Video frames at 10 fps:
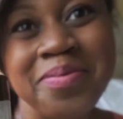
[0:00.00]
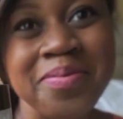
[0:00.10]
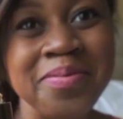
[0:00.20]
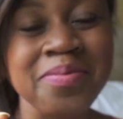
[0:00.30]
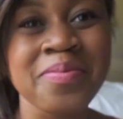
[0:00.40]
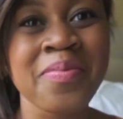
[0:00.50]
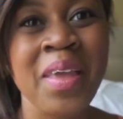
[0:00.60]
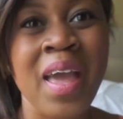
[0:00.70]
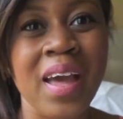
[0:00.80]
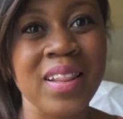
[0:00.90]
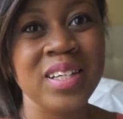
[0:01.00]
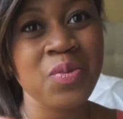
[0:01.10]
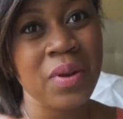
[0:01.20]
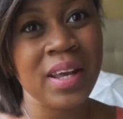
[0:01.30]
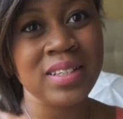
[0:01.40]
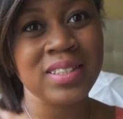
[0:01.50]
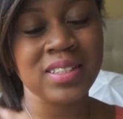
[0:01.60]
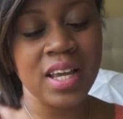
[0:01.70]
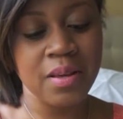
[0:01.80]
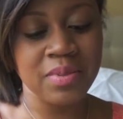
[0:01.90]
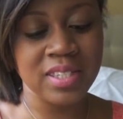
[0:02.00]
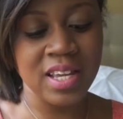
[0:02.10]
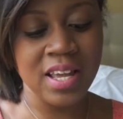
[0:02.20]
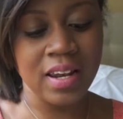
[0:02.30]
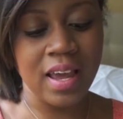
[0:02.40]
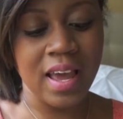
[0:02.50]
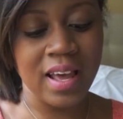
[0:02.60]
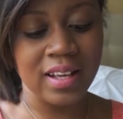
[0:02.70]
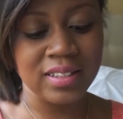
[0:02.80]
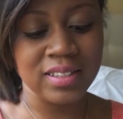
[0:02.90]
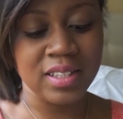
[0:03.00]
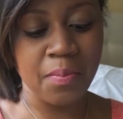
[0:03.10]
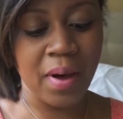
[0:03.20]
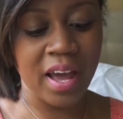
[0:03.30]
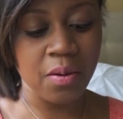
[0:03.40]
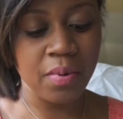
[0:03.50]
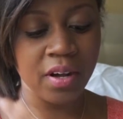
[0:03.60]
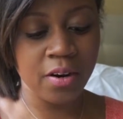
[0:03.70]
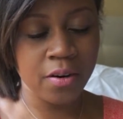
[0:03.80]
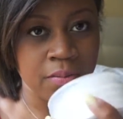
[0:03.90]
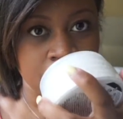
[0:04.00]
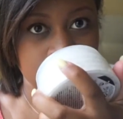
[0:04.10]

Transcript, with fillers: And this one has the same scent as the body butter.